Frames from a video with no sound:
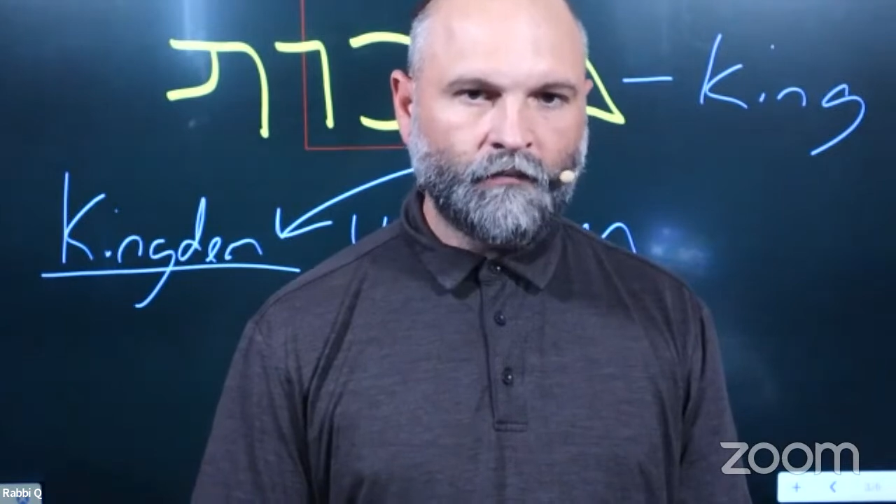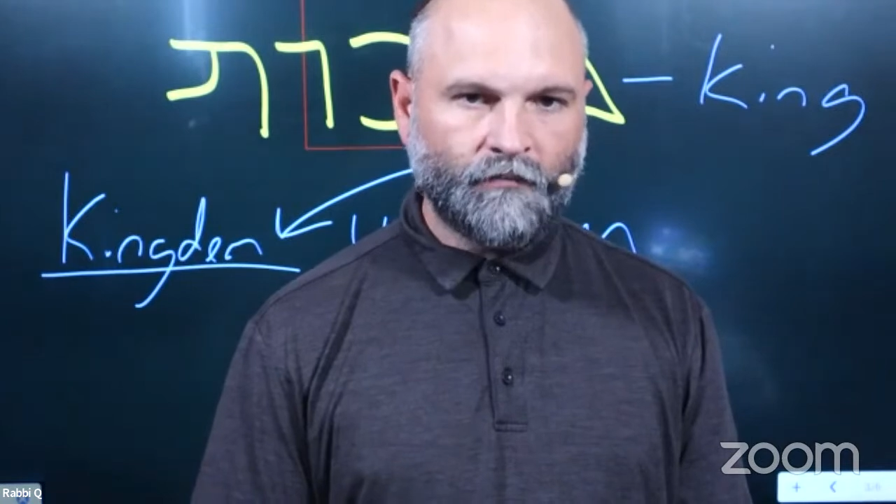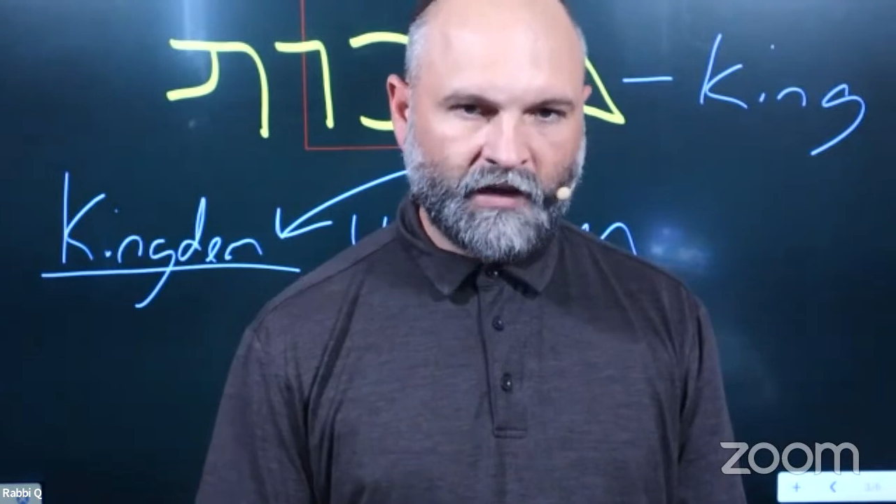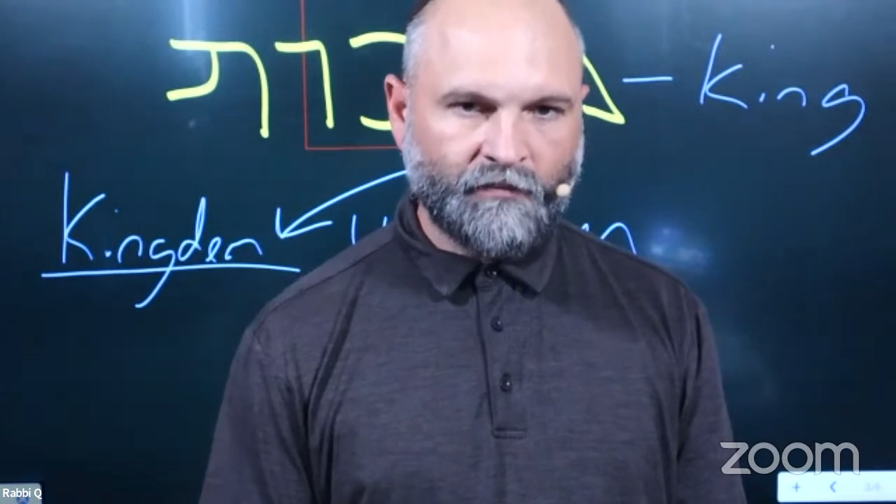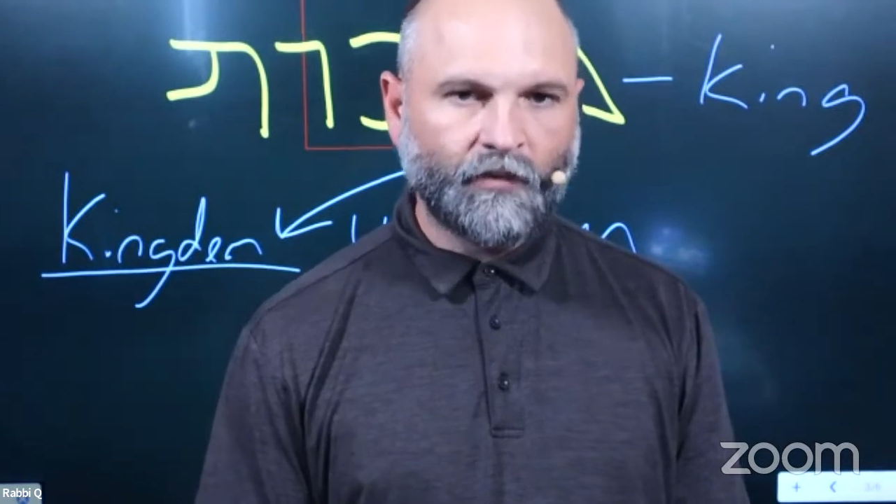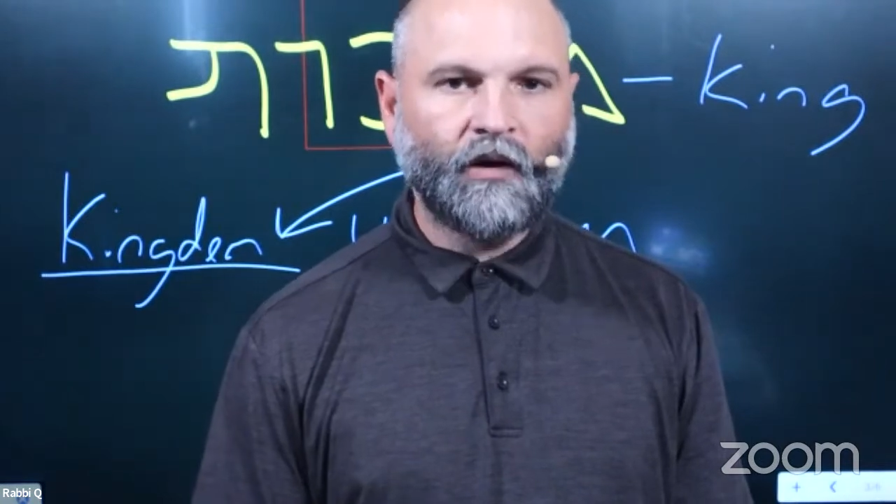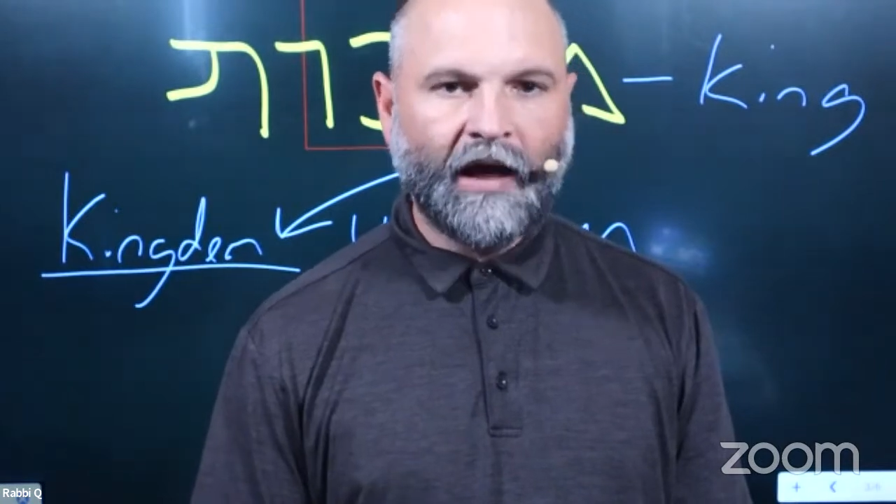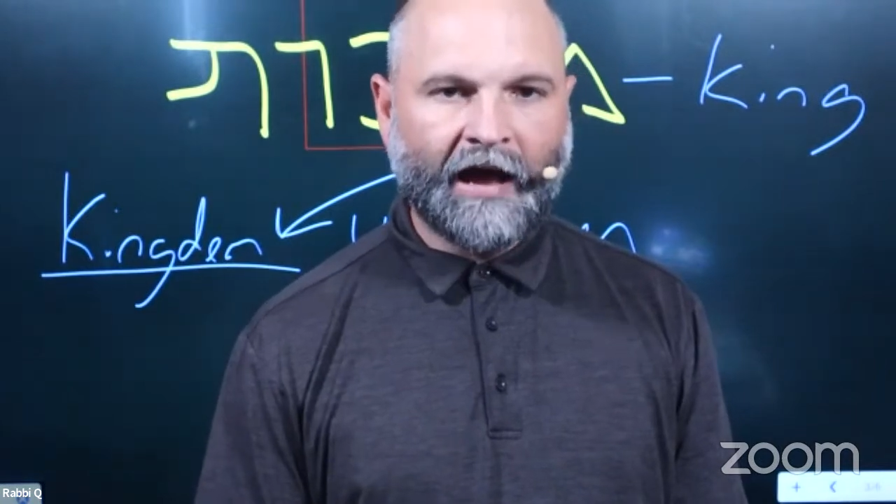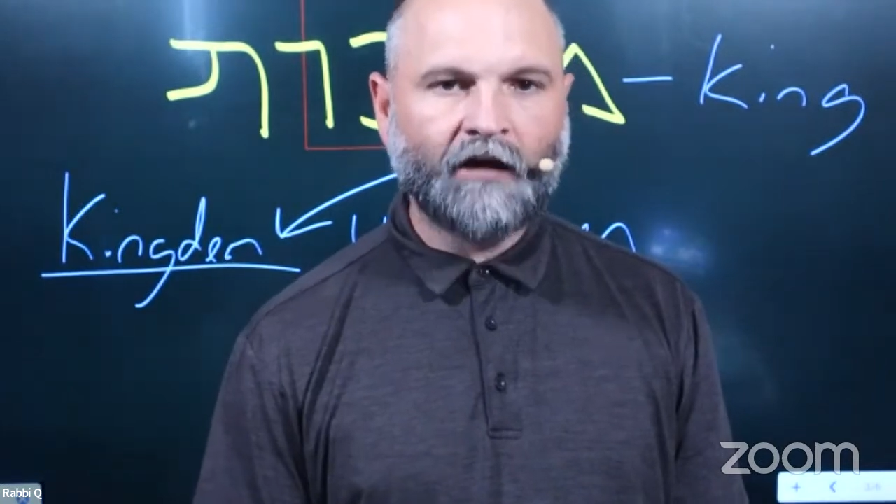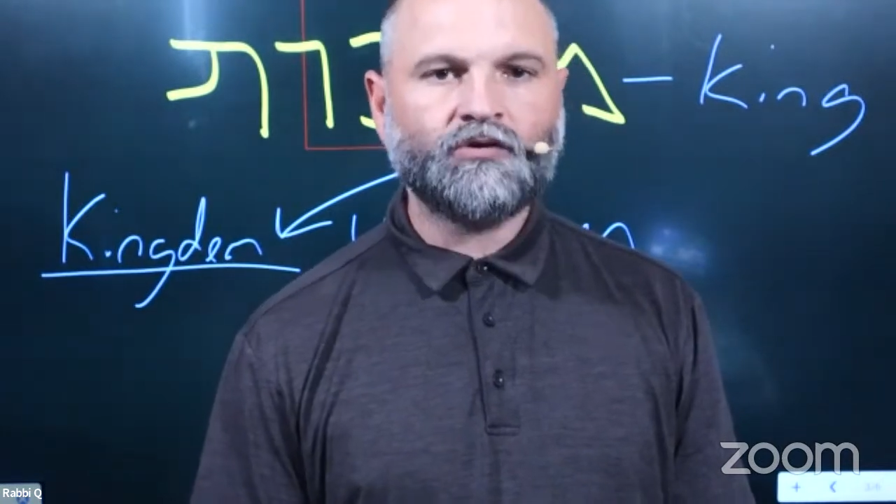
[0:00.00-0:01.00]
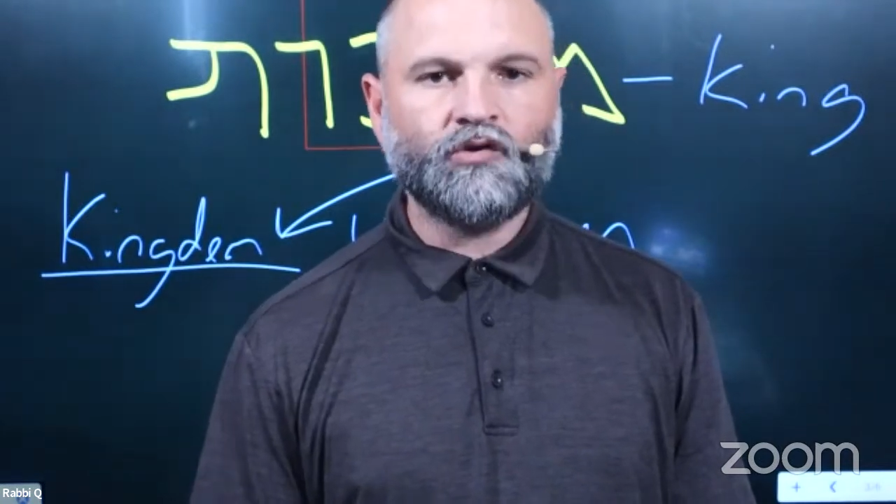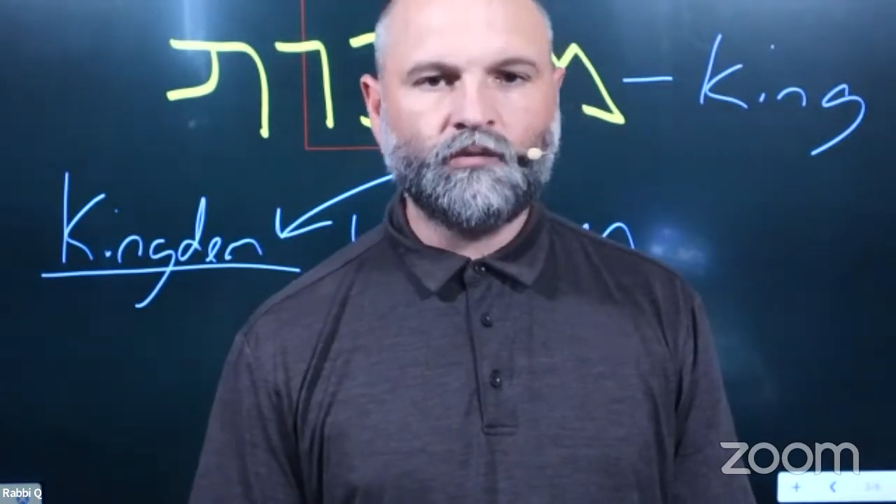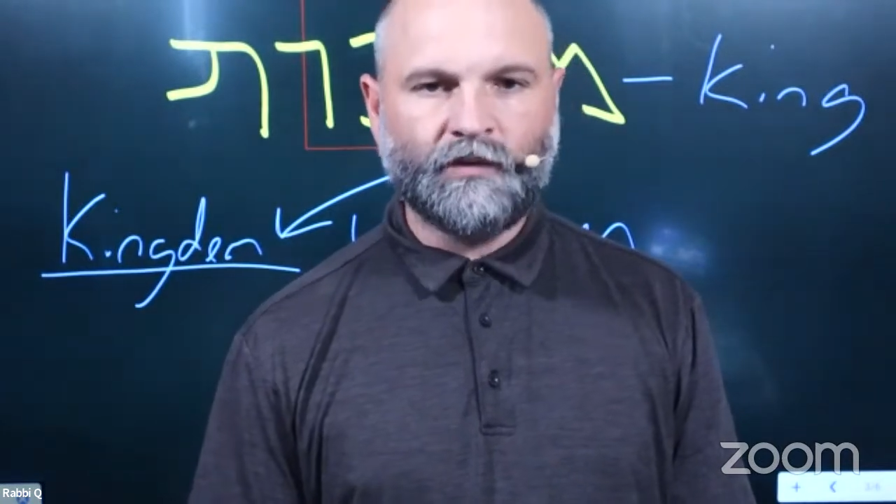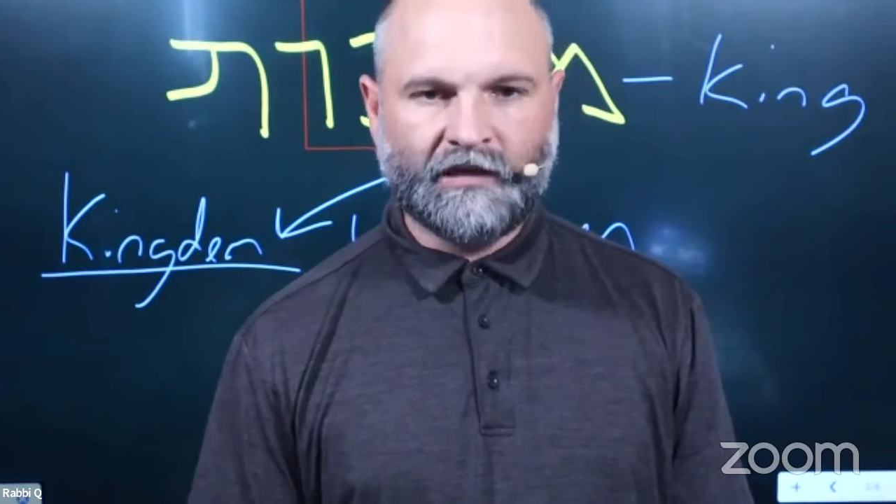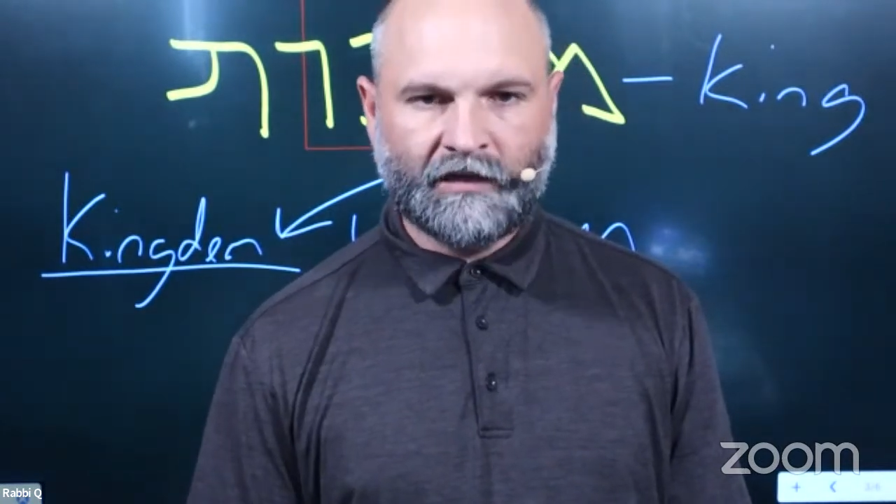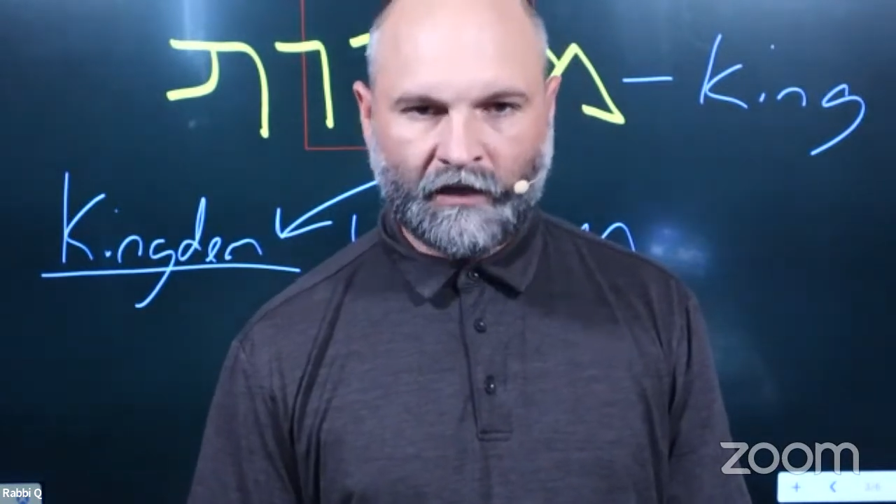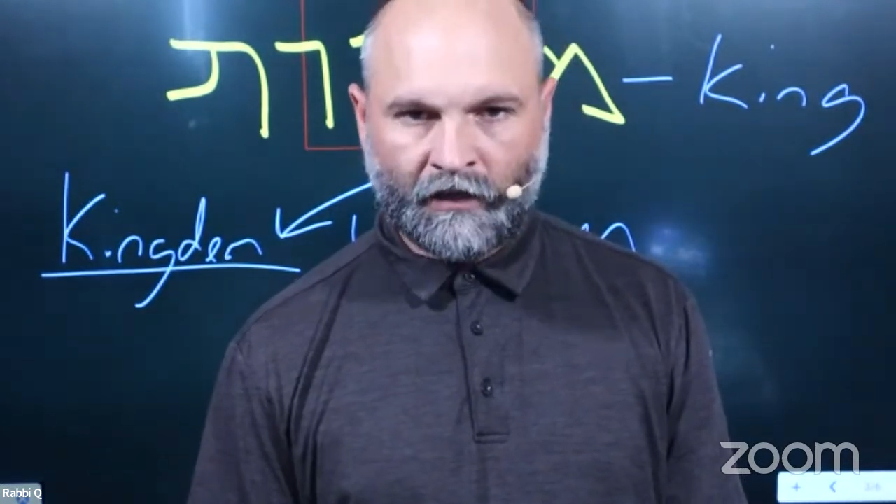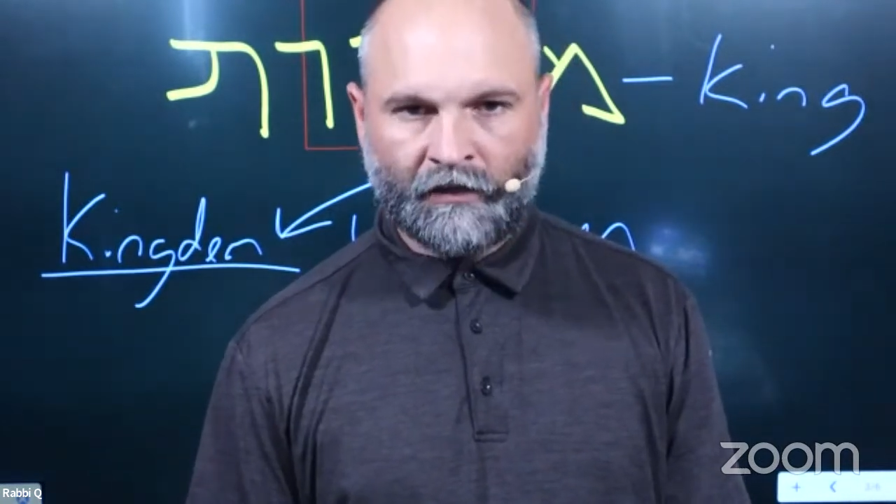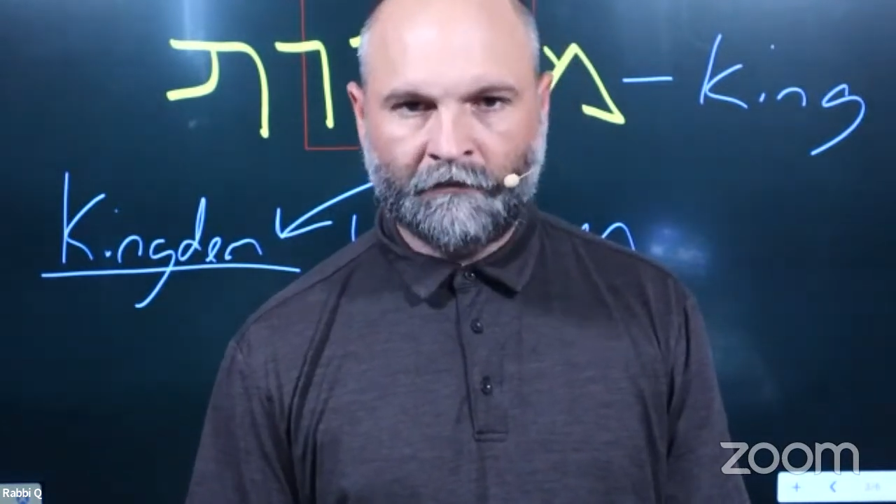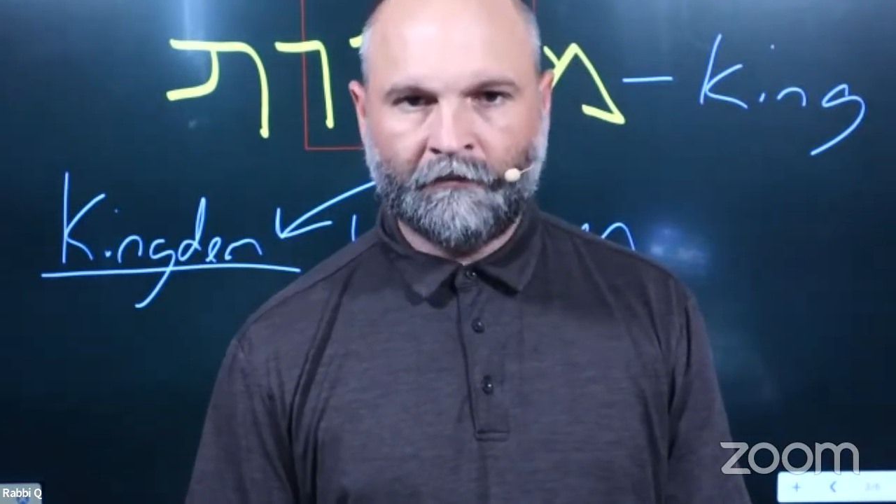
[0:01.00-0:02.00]
people how to
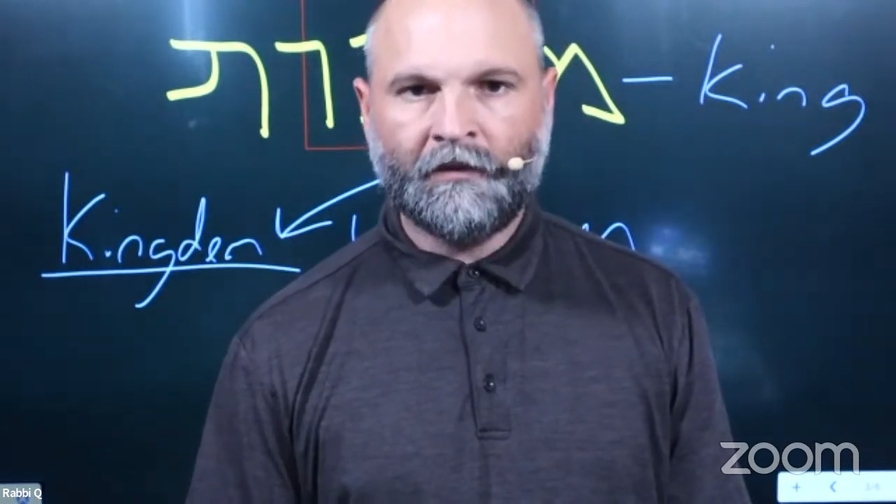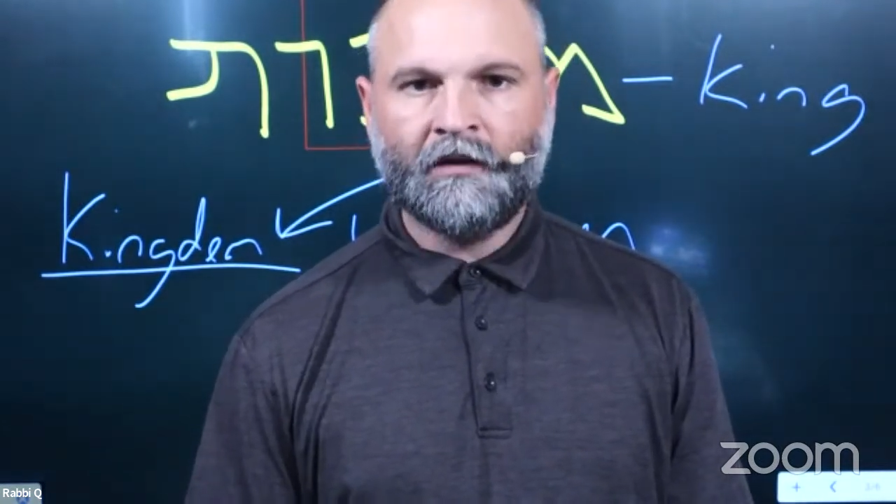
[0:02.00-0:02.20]
become